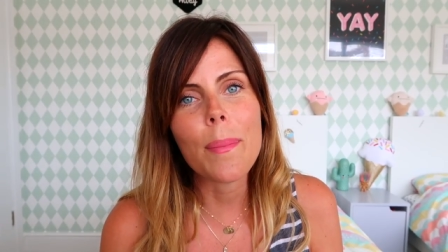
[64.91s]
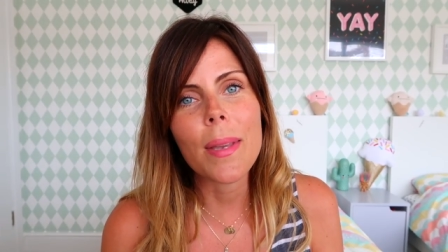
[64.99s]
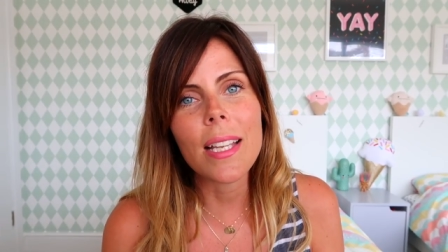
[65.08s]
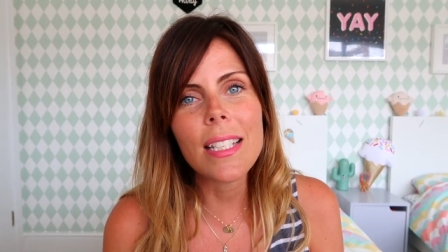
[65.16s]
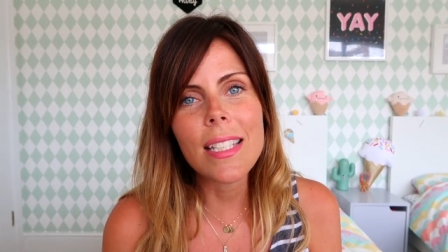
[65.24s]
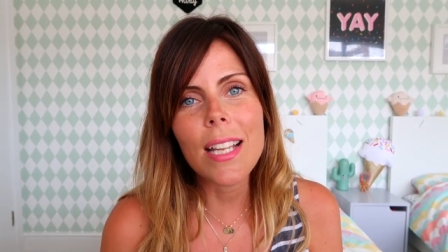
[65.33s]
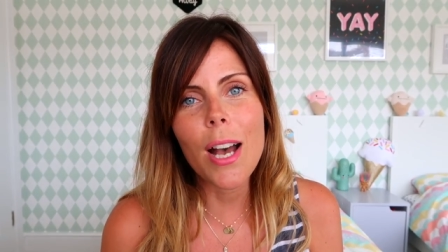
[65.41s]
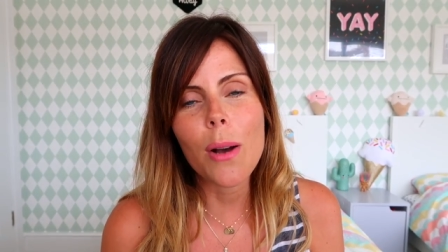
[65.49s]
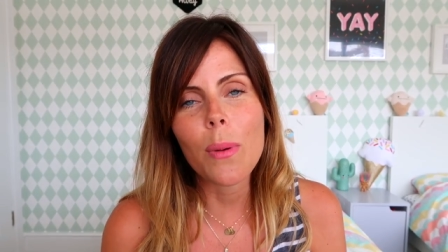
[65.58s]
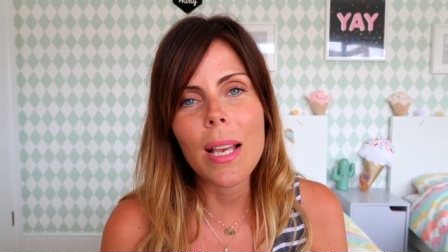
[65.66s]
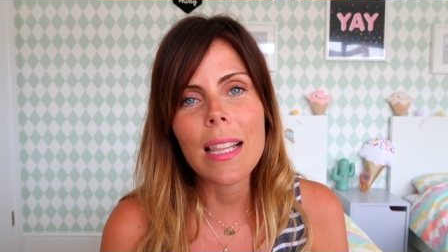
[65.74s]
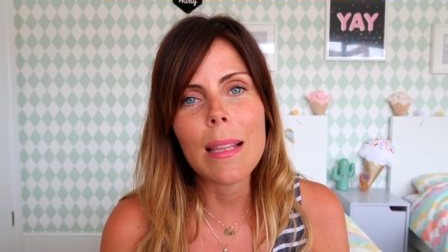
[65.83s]
I'm gonna
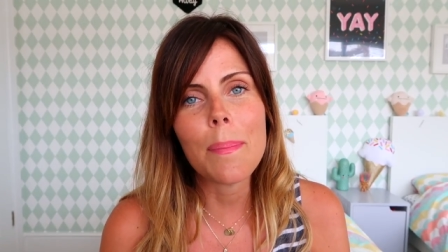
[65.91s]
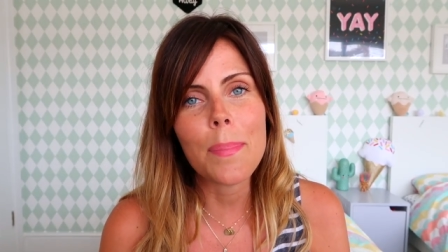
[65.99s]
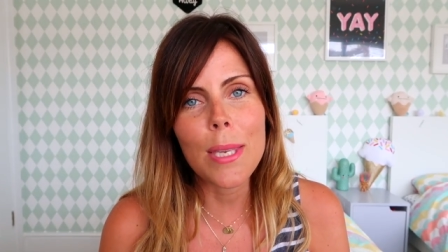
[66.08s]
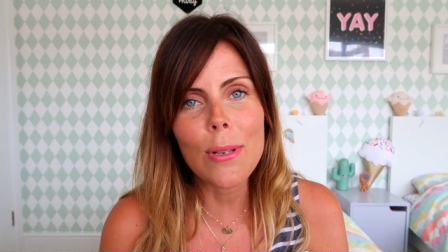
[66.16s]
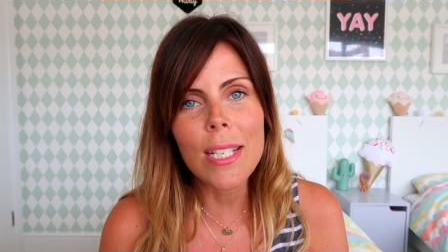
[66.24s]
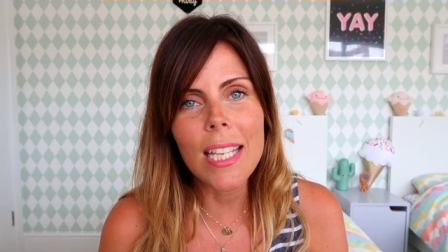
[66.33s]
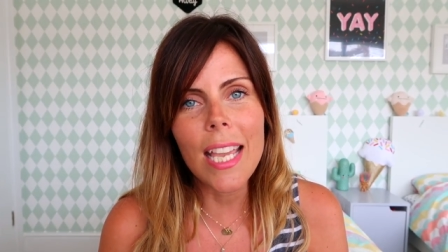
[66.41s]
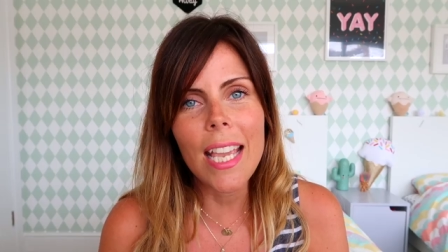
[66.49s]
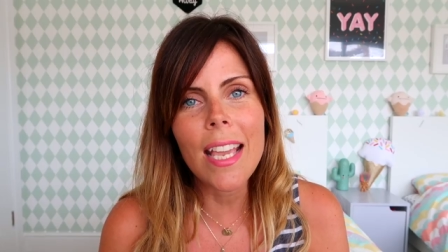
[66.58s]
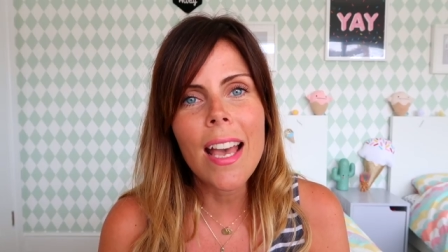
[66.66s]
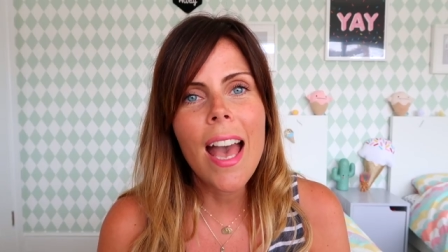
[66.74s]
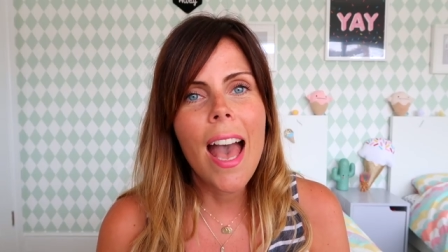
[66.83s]
start with
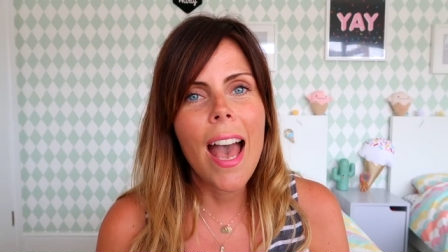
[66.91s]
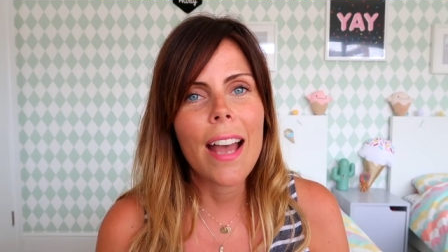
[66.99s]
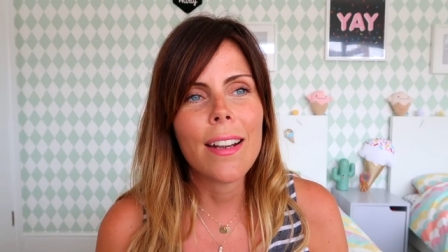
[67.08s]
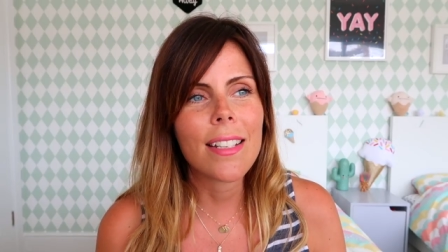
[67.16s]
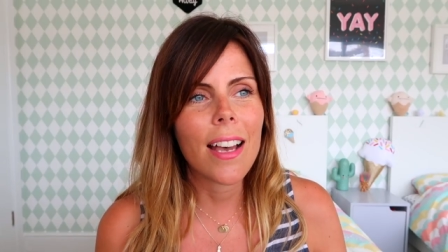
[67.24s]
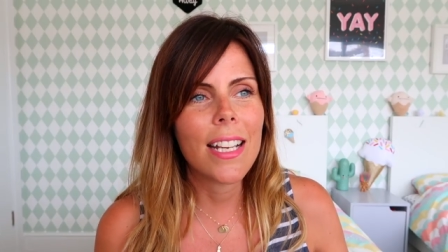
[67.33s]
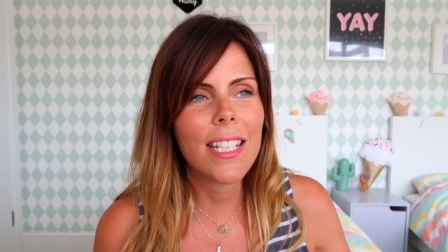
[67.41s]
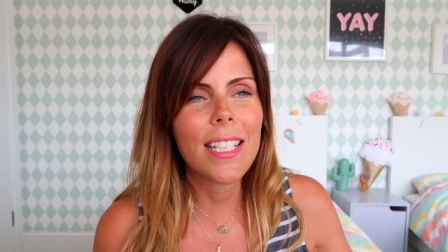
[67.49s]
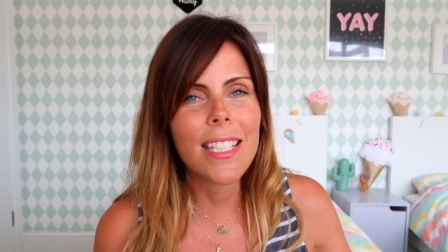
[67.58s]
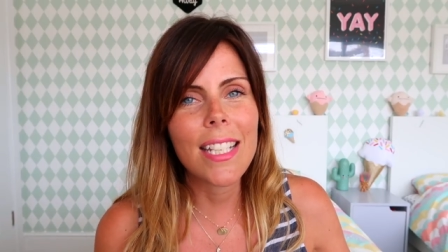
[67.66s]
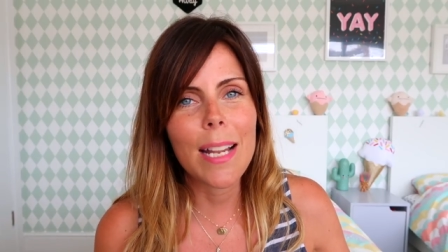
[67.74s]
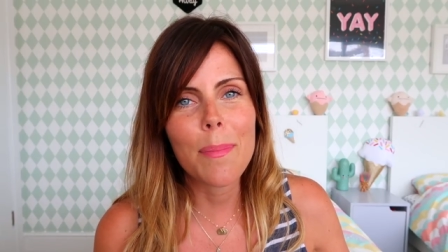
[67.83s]
beauty and I
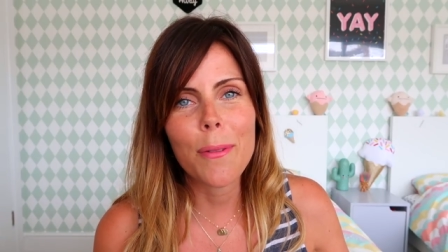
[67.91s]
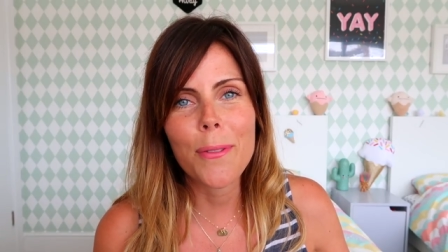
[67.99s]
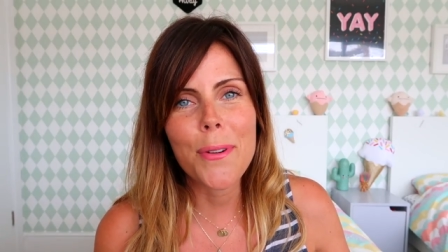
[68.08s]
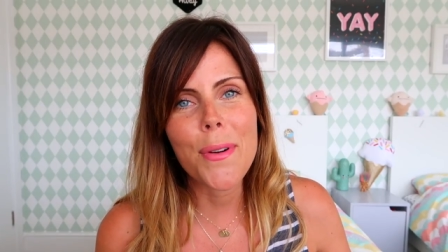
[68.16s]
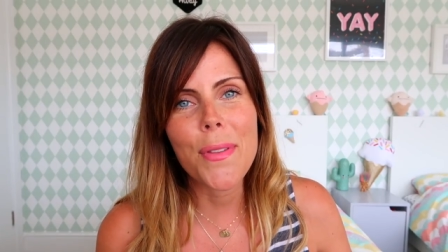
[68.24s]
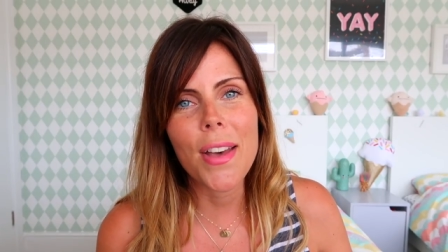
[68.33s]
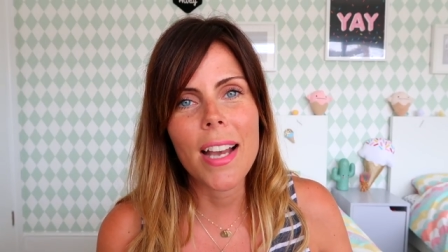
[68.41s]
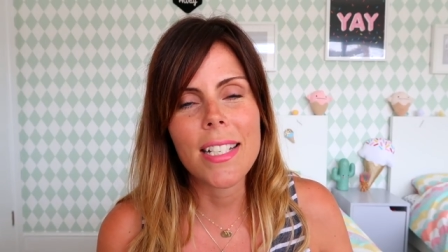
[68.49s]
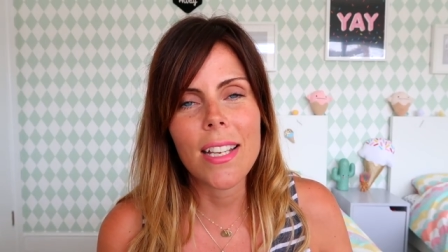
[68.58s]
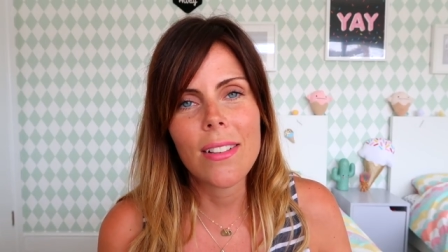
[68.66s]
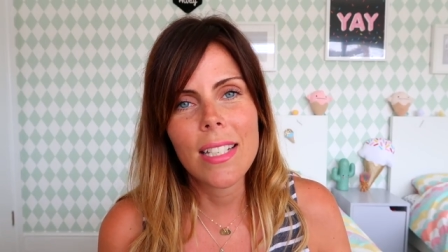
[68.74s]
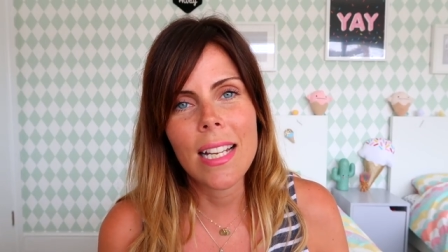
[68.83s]
just said before that I
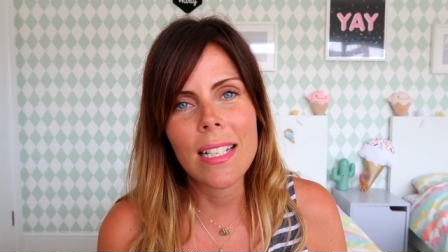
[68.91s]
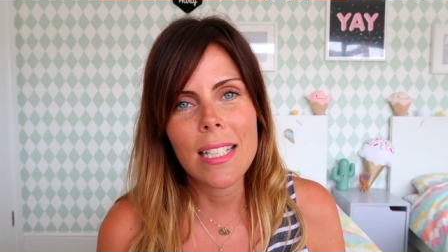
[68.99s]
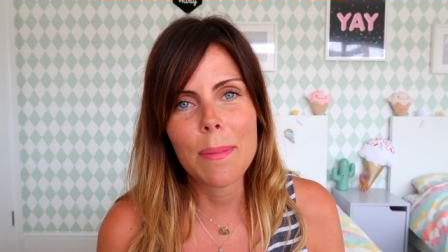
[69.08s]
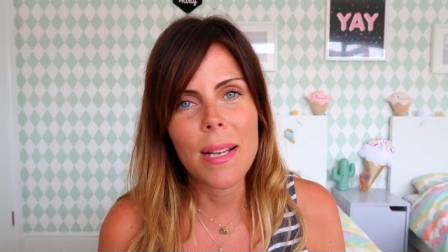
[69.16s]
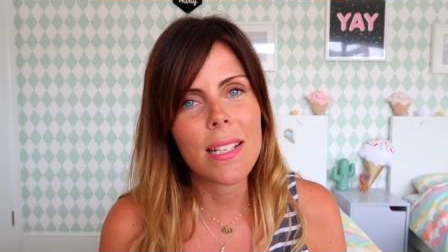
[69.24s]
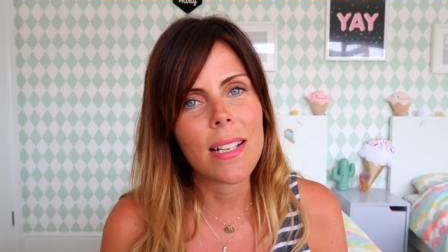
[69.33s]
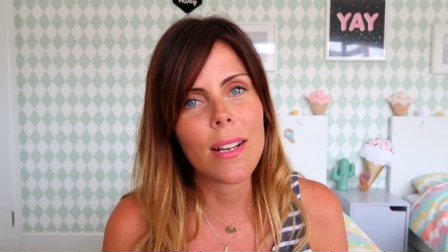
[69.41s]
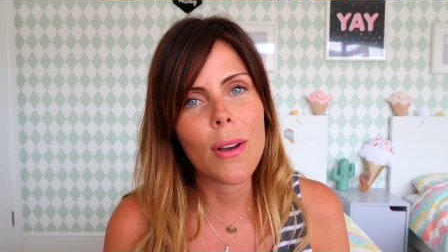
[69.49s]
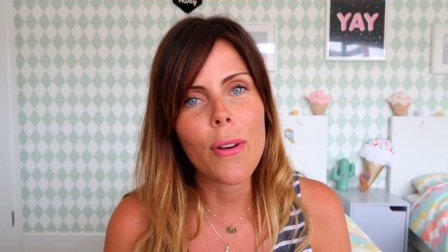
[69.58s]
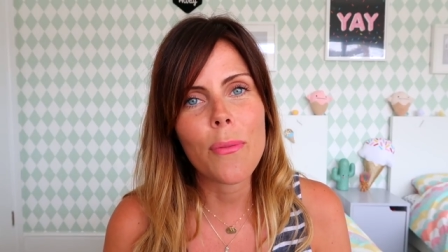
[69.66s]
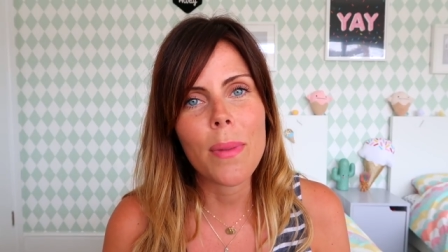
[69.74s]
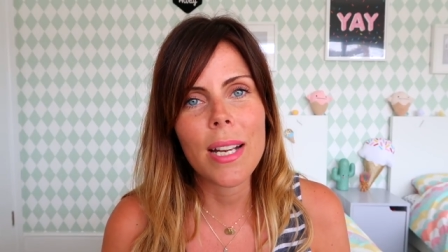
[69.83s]
don't tend to spend a
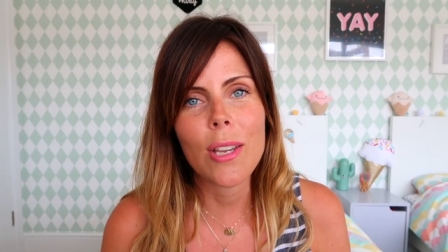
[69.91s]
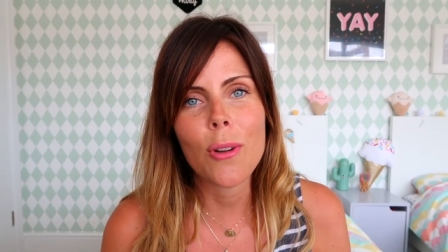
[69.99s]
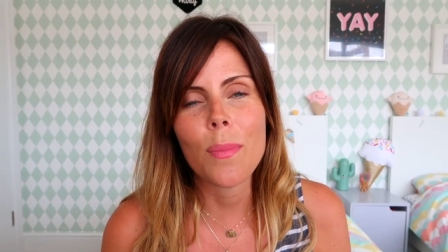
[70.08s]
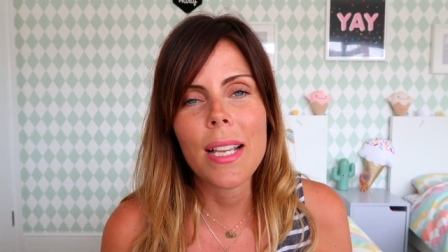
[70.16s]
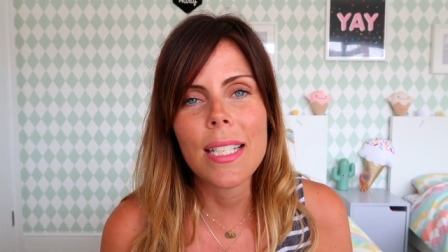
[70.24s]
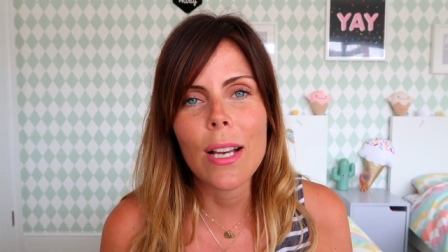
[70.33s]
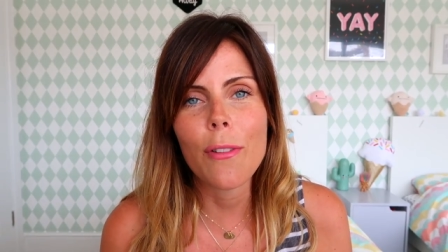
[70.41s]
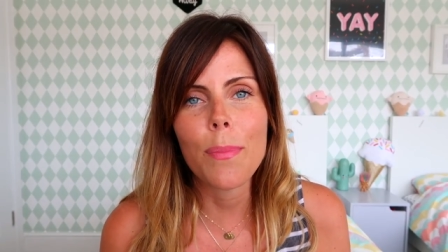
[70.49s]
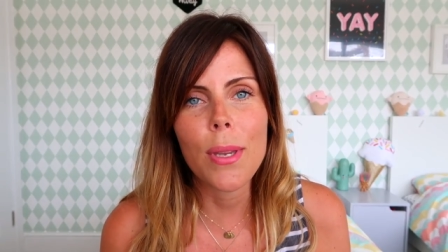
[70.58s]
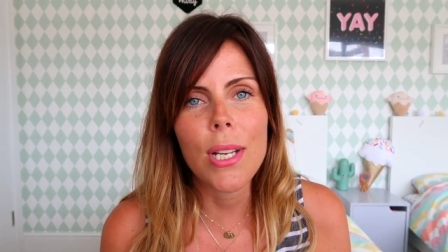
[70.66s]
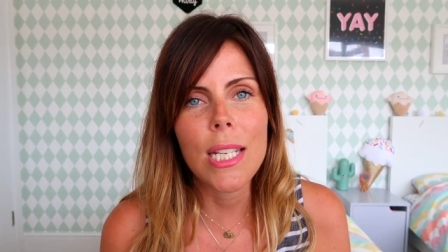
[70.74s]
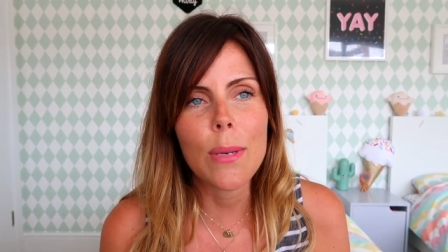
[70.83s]
lot of money on myself
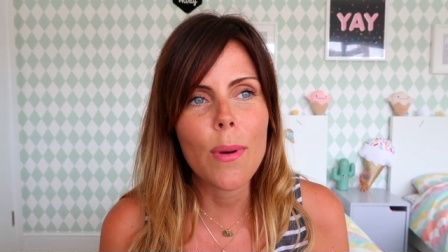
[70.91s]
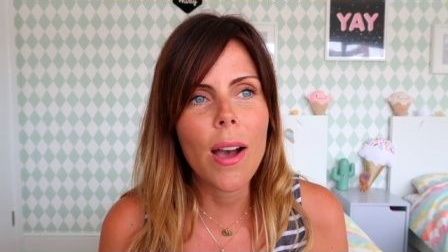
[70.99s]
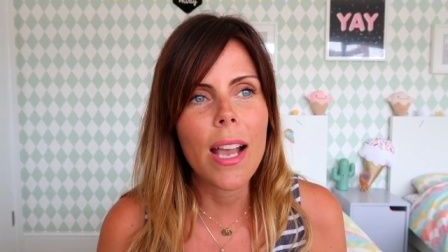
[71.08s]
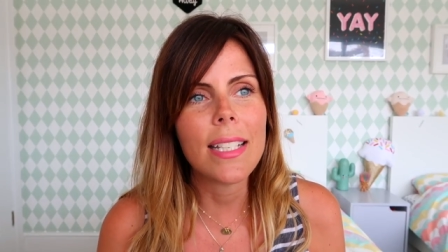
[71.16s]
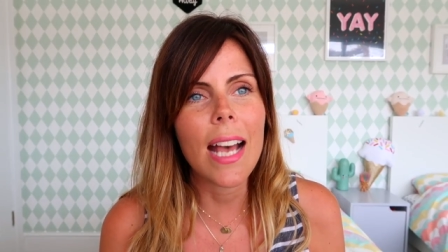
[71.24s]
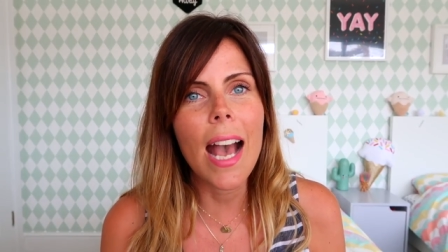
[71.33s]
beauty wise.